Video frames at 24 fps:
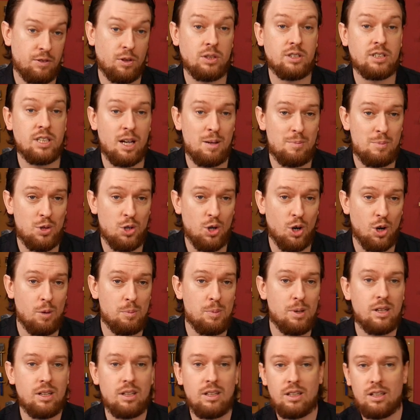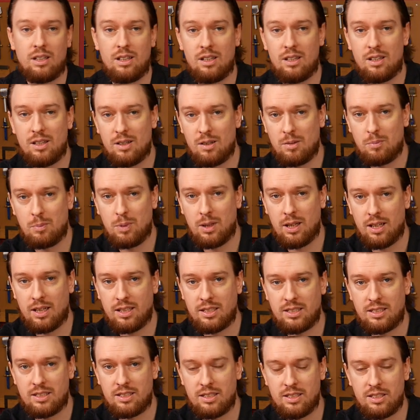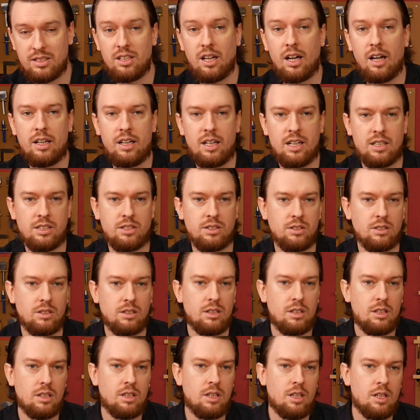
full time job plus the side hustle.